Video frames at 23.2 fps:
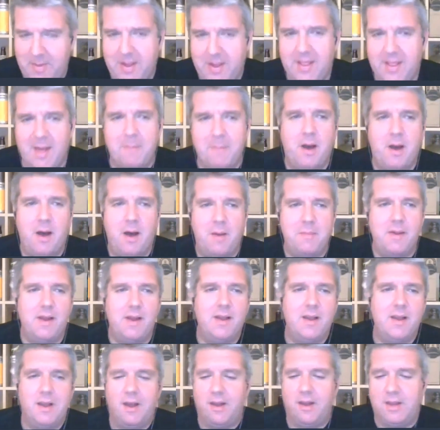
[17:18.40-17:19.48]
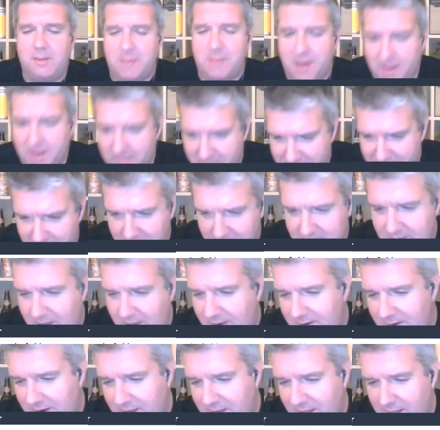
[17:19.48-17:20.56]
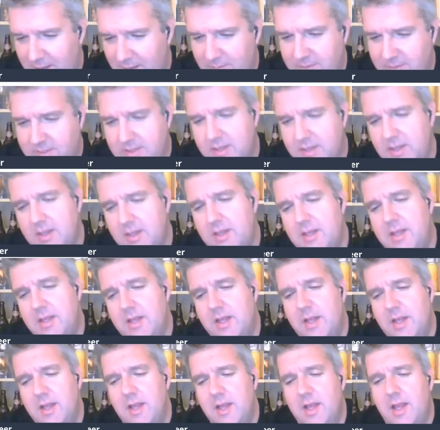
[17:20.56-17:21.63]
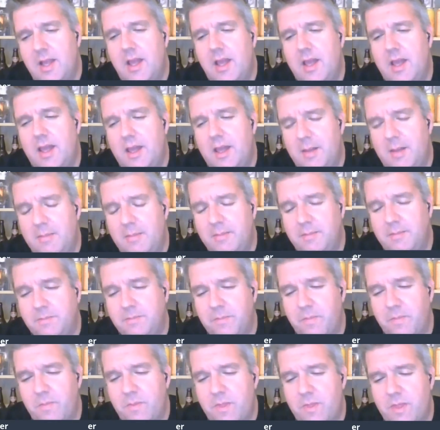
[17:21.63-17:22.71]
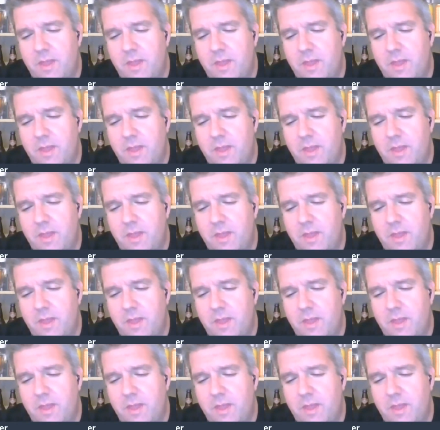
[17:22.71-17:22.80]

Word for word: dropping that bomb on your mom. Fuck car alarms. Um,